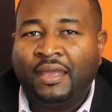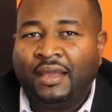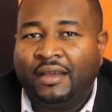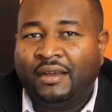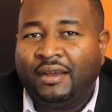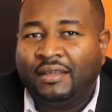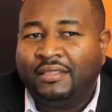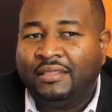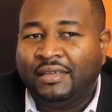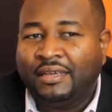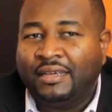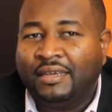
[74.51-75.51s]
I
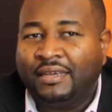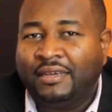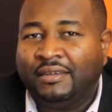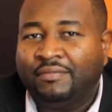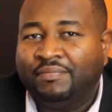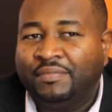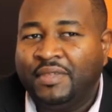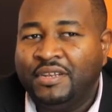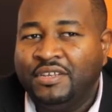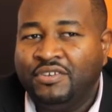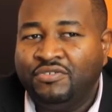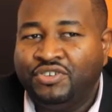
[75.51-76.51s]
think the
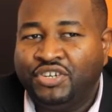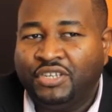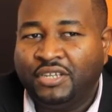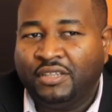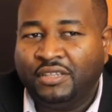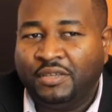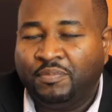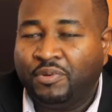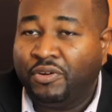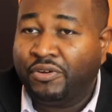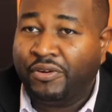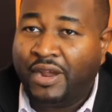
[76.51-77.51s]
new gTLD
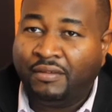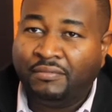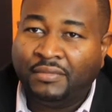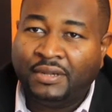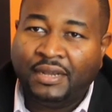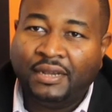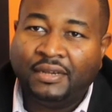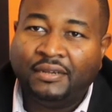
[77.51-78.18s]
program